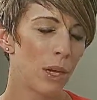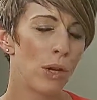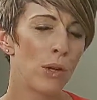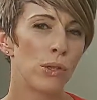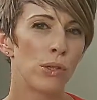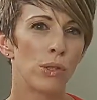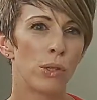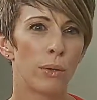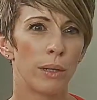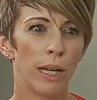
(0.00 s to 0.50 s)

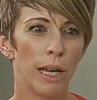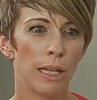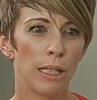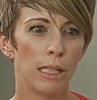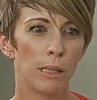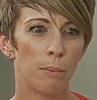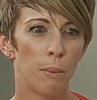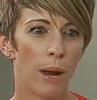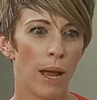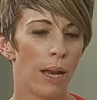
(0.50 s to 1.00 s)
So it had
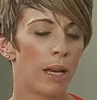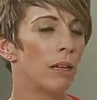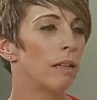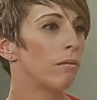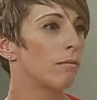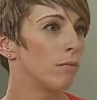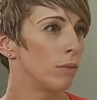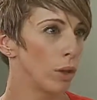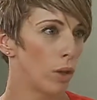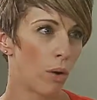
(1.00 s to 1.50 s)
spread,
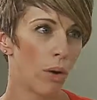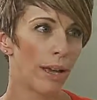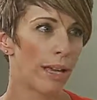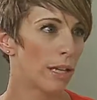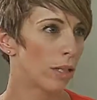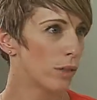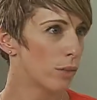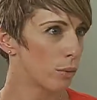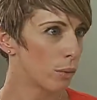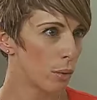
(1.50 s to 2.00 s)
you know, I
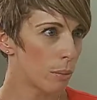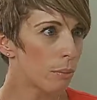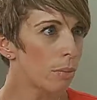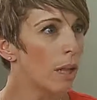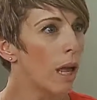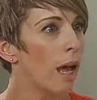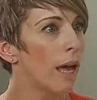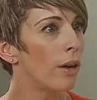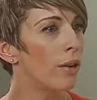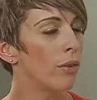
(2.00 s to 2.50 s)
guess through the
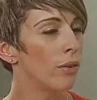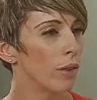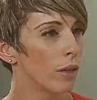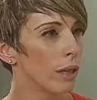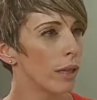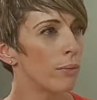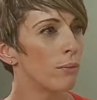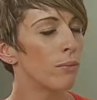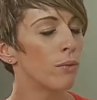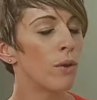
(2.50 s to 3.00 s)
blood or the
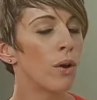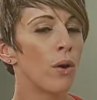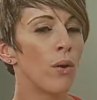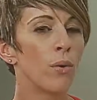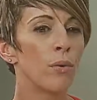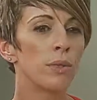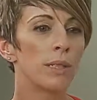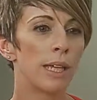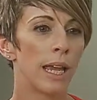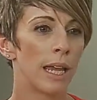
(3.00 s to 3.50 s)
lymph
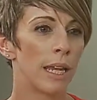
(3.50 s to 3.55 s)
nodes, and